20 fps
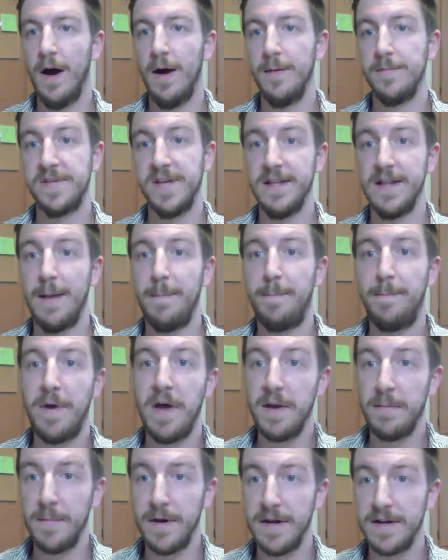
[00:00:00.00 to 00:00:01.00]
I'm saying that
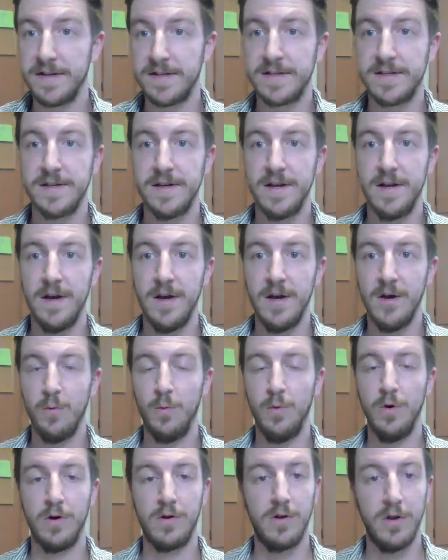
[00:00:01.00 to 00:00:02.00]
pigments
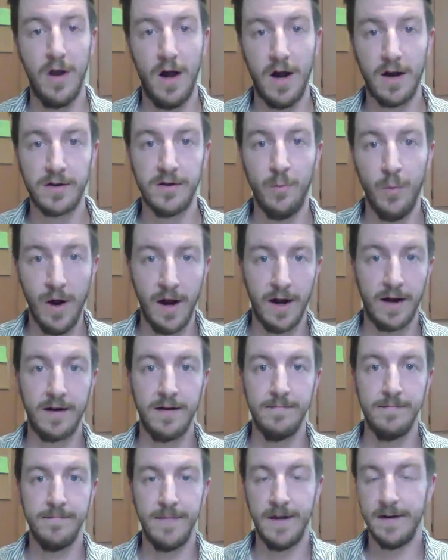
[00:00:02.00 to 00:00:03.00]
will clog the
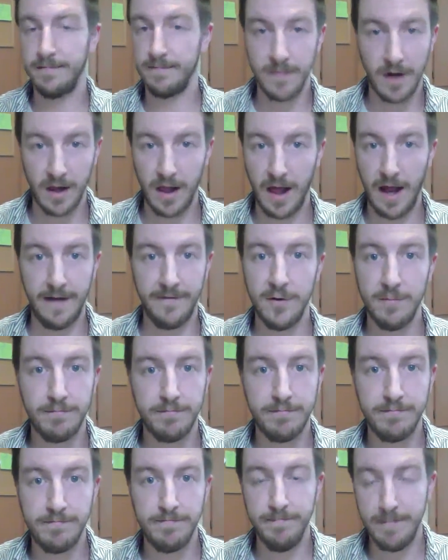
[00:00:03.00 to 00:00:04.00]
wick. And a lot of
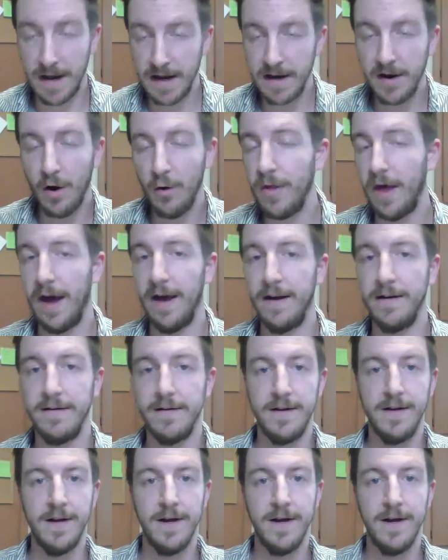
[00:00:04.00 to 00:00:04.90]
you may know that.